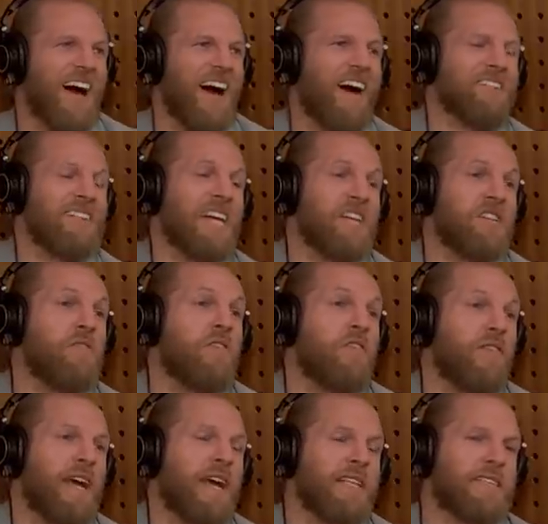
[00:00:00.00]
I was actually
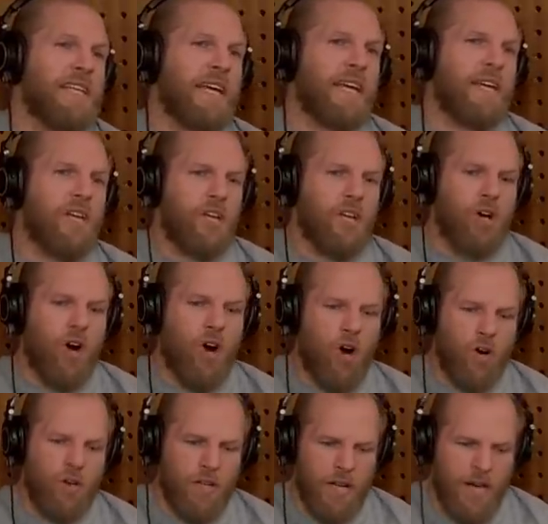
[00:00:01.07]
reflecting
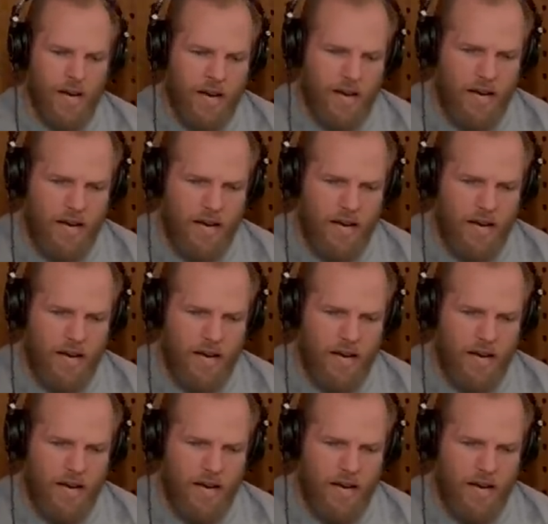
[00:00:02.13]
on